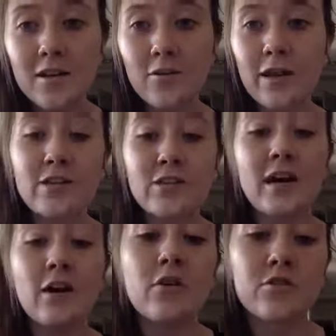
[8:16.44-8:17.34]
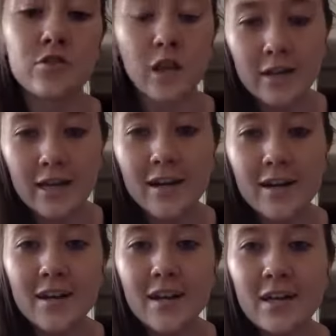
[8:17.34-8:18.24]
Okay, she's out in
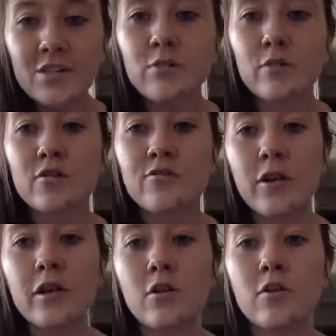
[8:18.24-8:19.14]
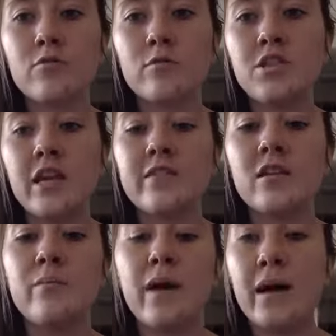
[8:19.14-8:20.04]
Australia. She works very close with
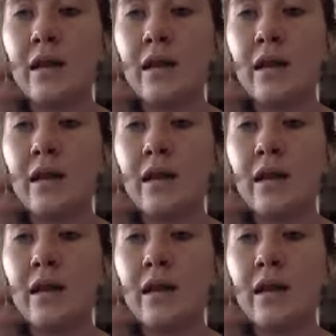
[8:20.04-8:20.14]
Jason and Matt,